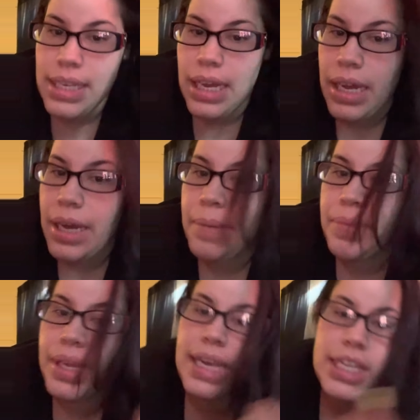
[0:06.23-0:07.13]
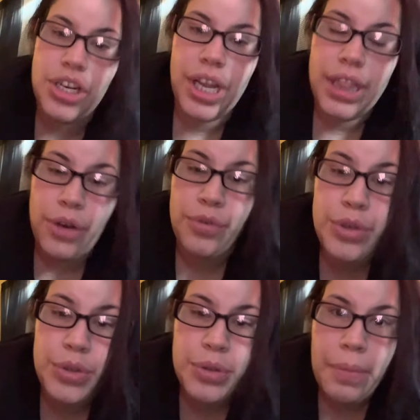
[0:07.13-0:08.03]
Um, the kids are in their
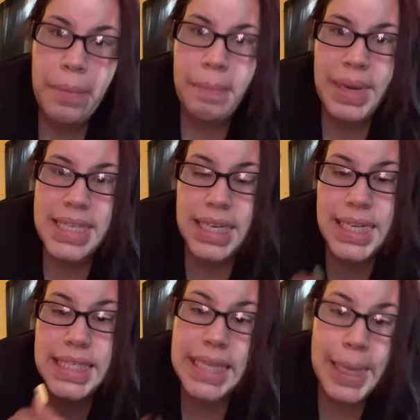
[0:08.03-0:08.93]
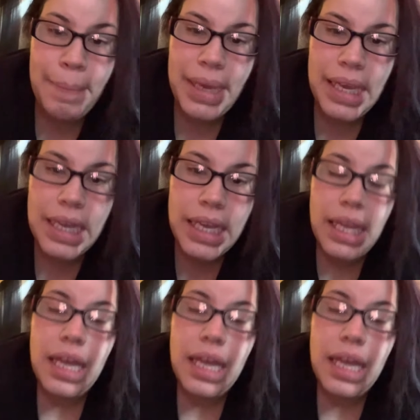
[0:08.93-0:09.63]
room, my son is sleeping.